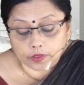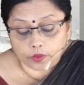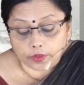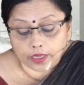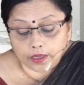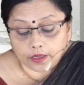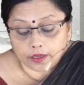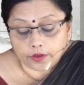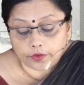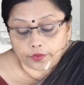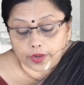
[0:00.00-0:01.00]
Okay,
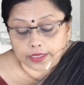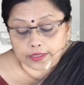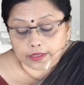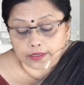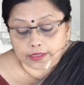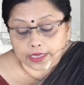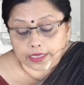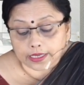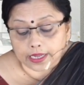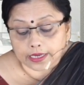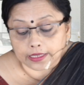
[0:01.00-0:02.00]
write
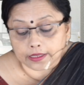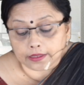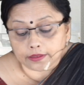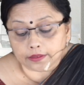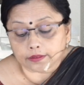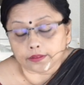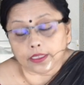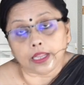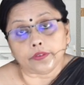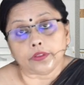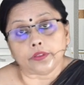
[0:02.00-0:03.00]
dateline here,
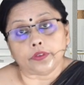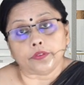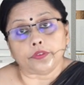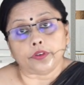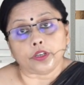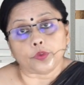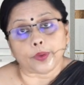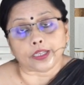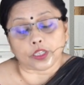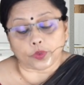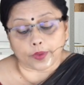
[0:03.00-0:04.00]
11th February
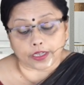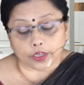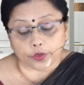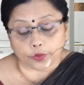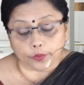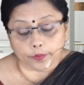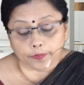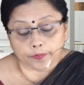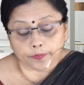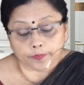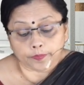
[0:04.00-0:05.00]
2022.
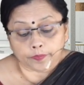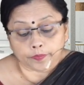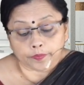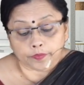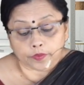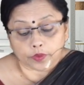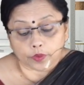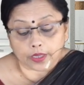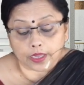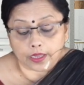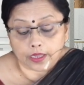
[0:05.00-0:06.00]

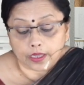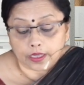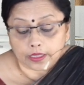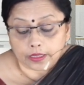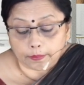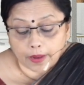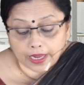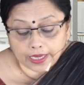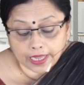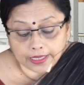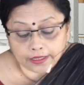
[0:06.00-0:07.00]
Okay, the
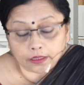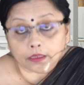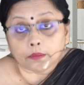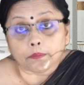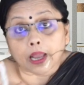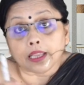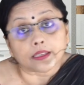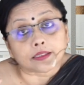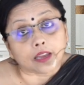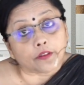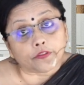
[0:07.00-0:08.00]
byline, by a
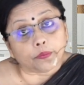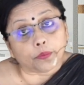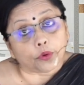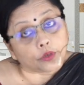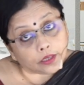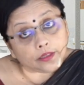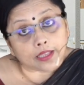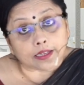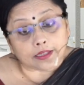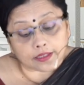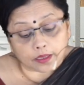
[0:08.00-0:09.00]
staff reporter,
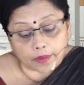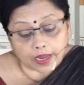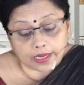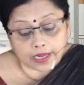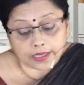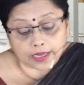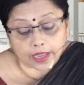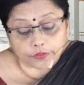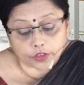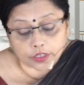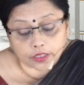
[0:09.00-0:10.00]
that is the byline. I've
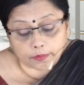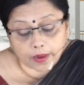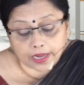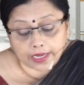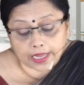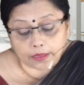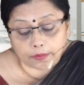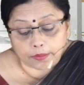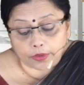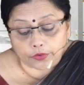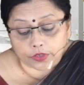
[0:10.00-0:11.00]
written the byline, may
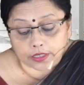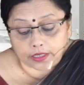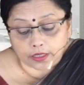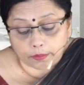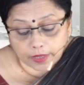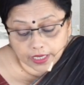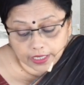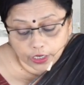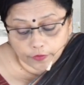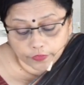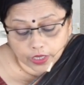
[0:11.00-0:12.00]
be written in the
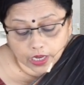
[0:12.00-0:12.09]
beginning of the